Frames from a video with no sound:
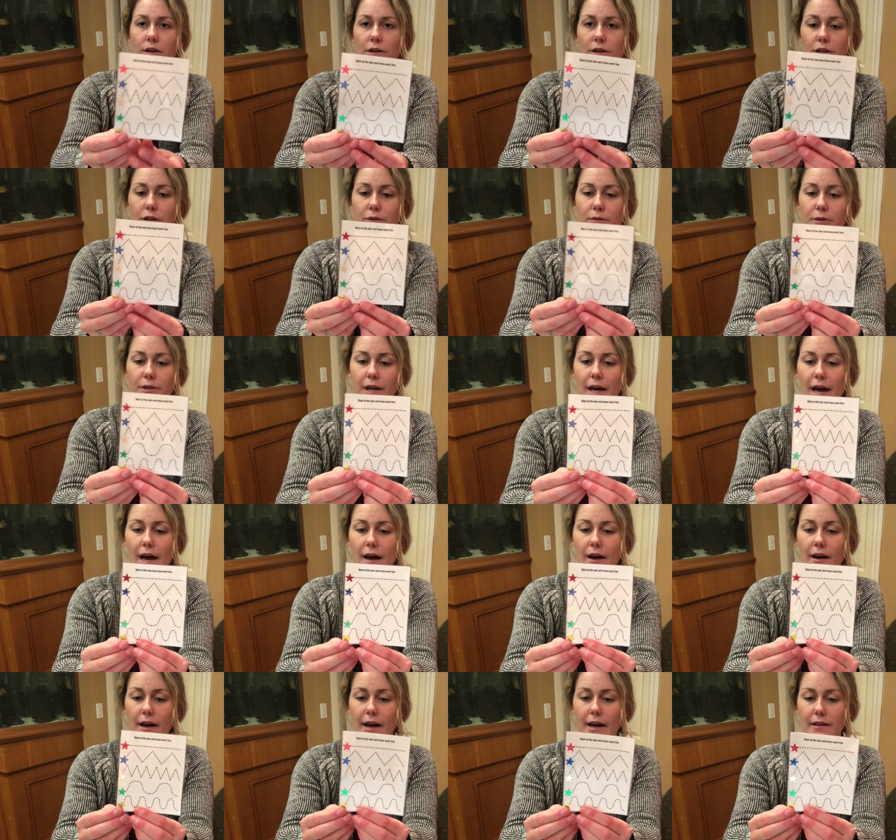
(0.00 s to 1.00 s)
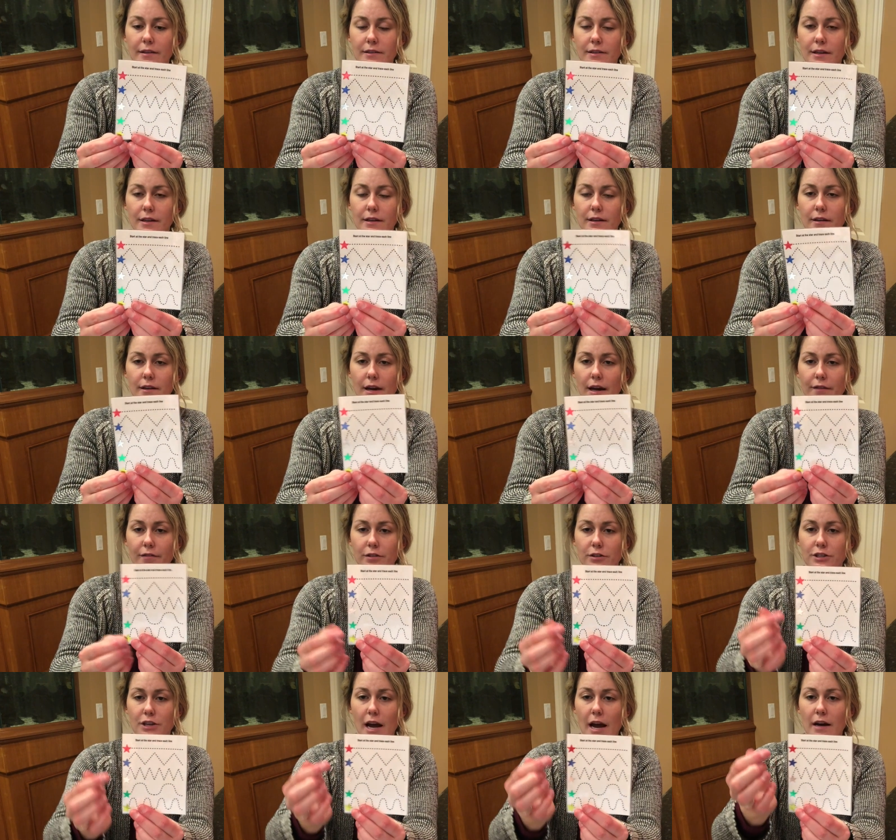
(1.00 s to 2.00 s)
you would have
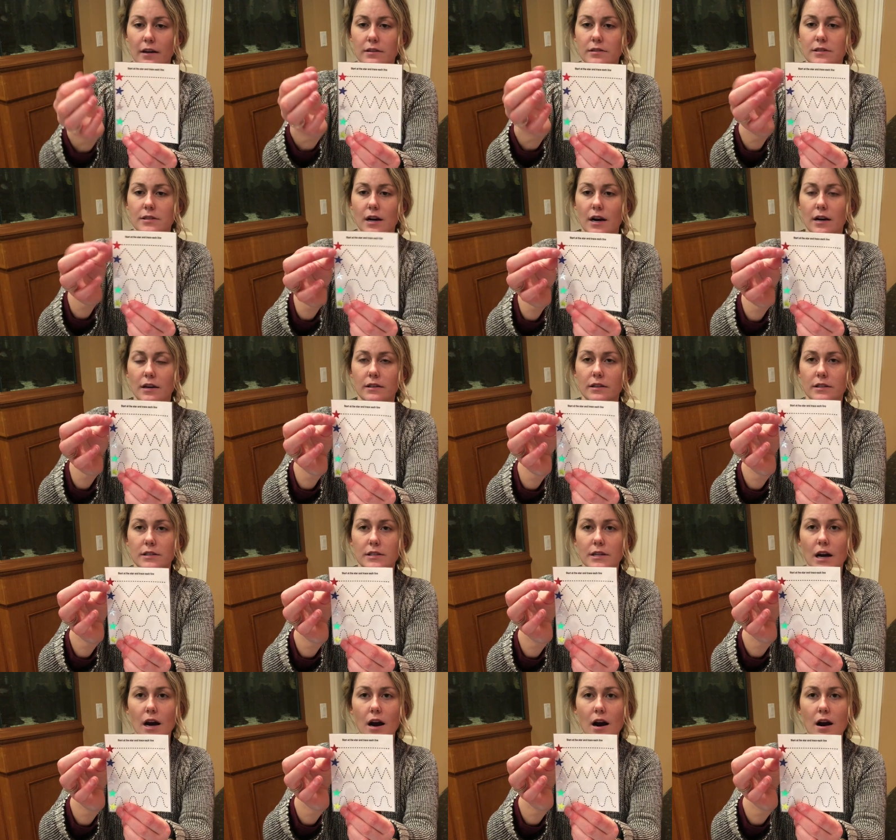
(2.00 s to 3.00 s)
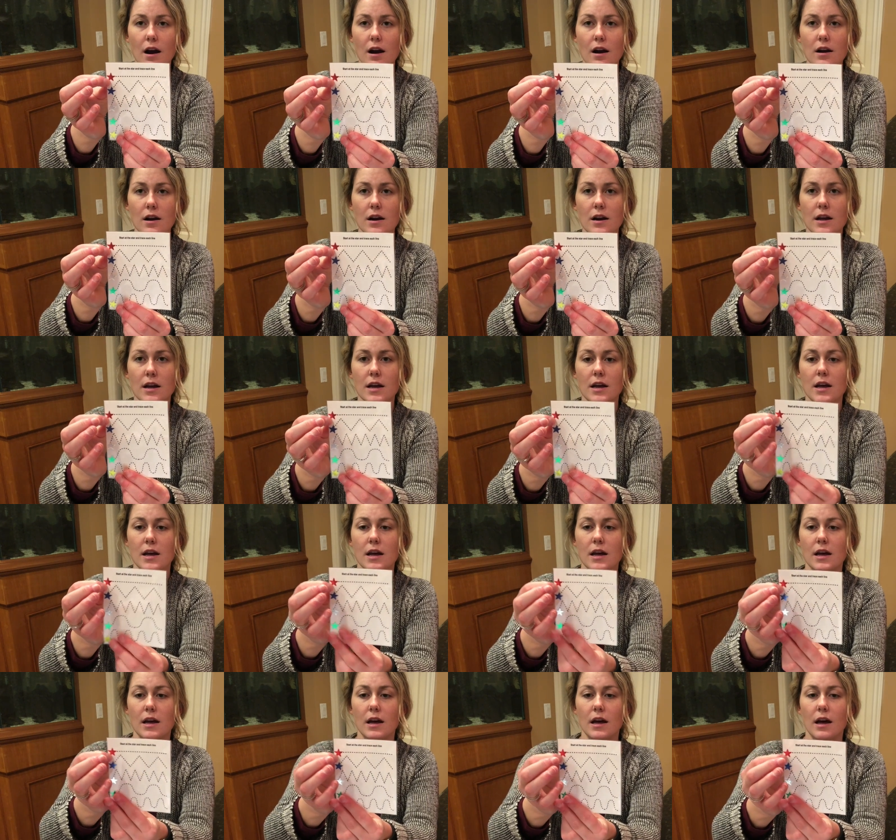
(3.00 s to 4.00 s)
your child start at the star
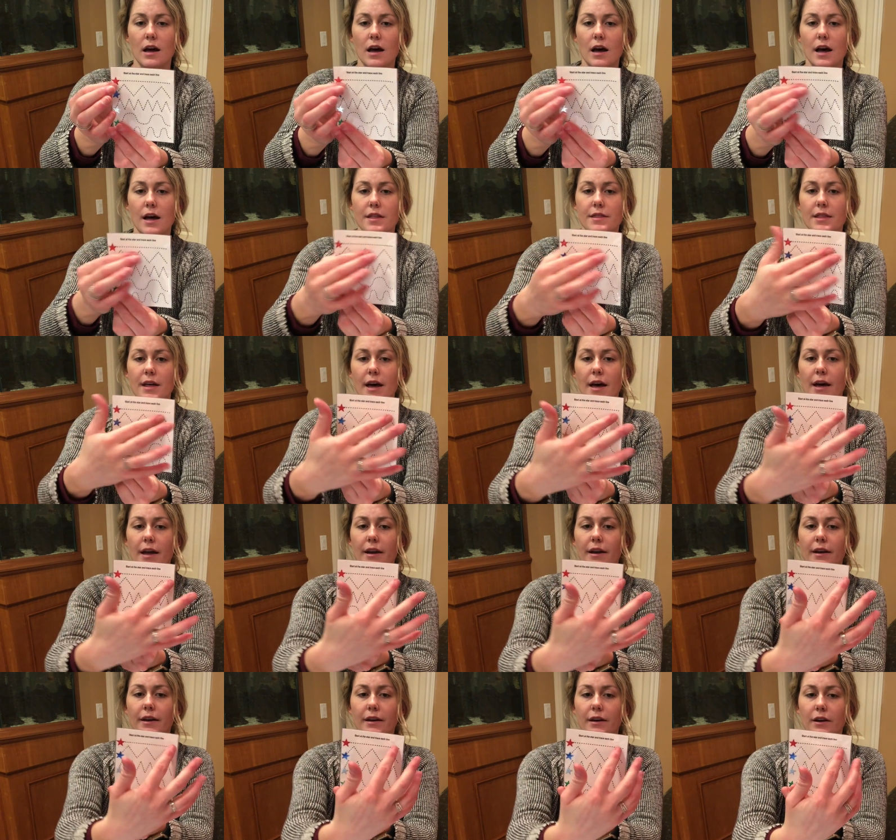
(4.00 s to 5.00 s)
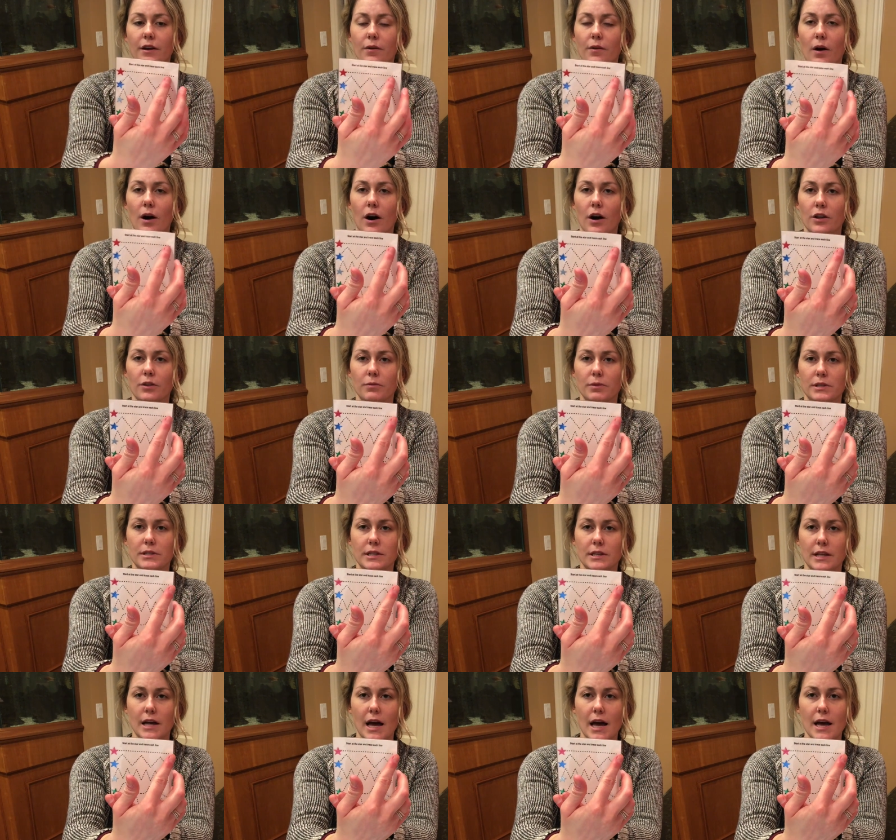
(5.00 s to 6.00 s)
and then go all the way
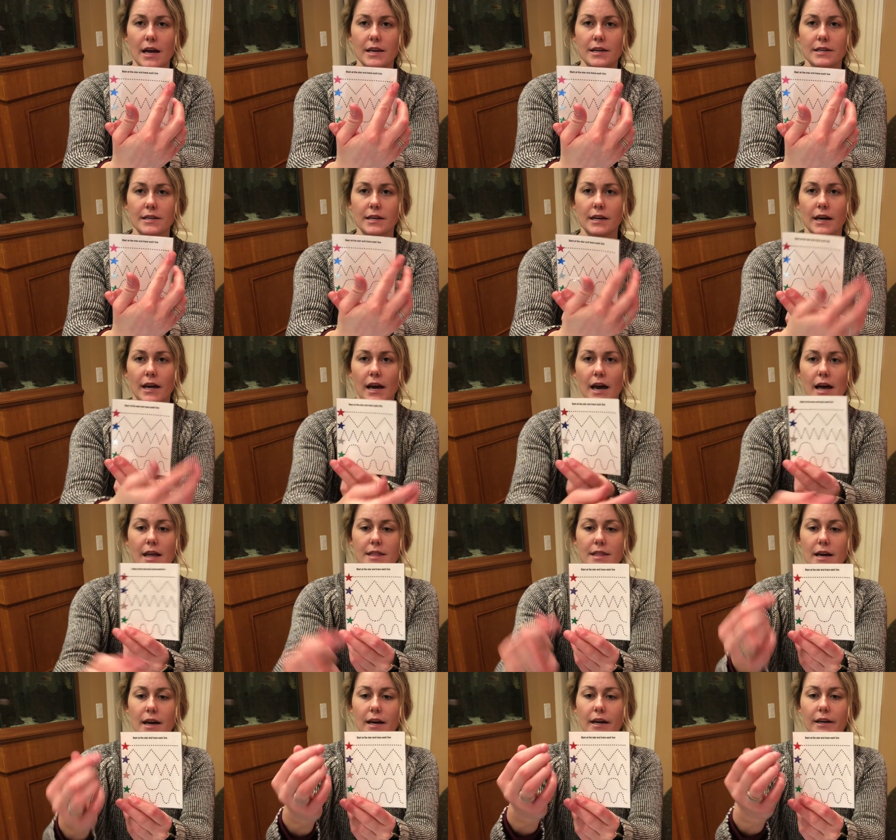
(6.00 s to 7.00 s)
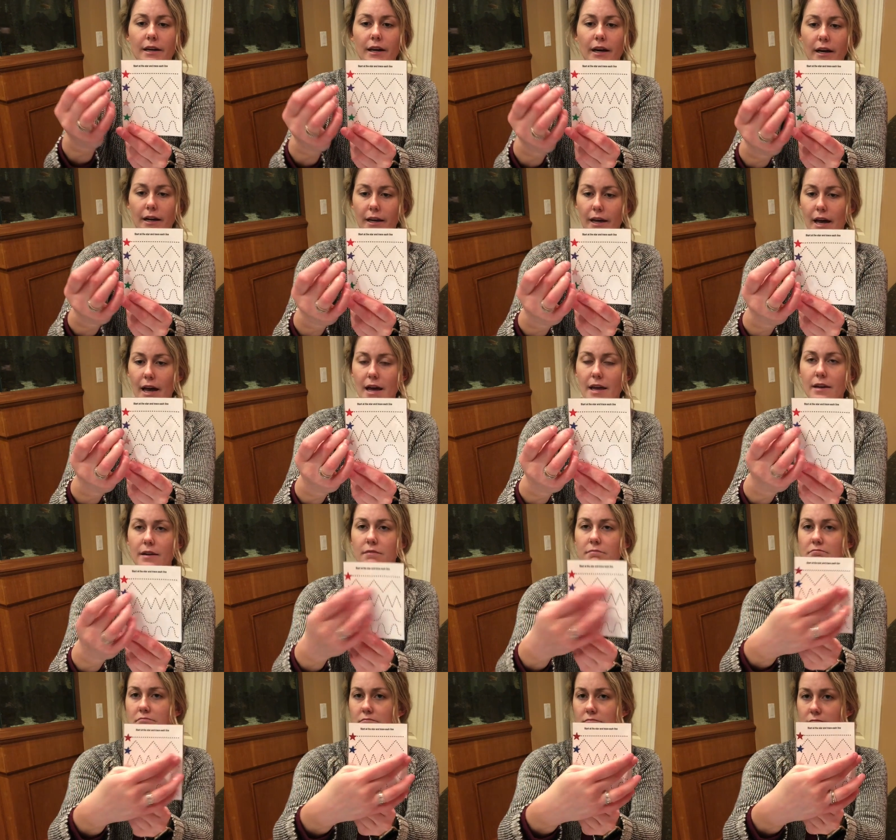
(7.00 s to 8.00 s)
to the end and then
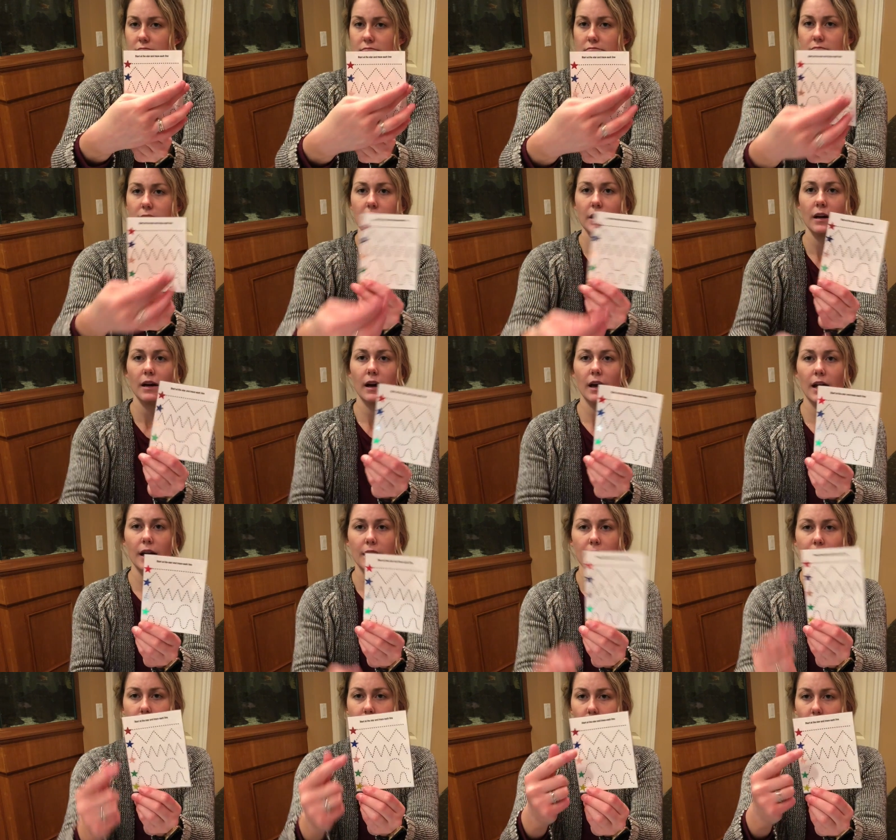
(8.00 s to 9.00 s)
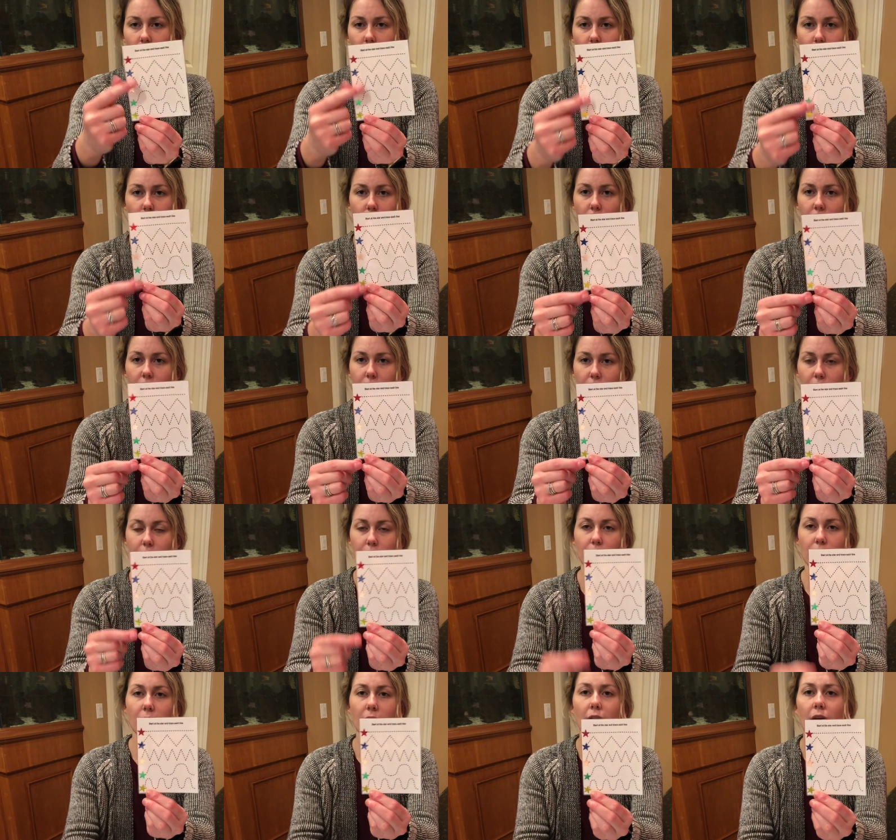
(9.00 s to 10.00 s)
again and then all the way through.